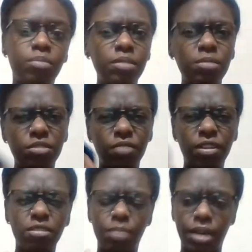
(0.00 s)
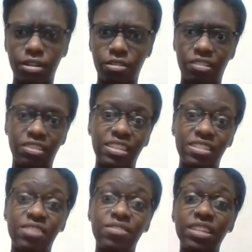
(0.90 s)
pretty much followed a pattern on this.
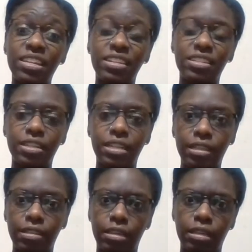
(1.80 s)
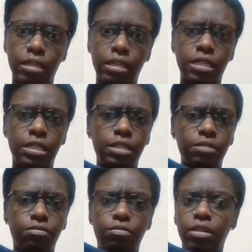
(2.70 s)
I don't think I did anything
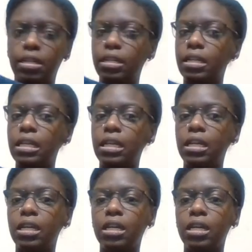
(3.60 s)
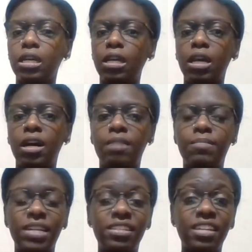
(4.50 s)
differently.
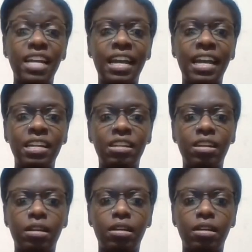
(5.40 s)
I did add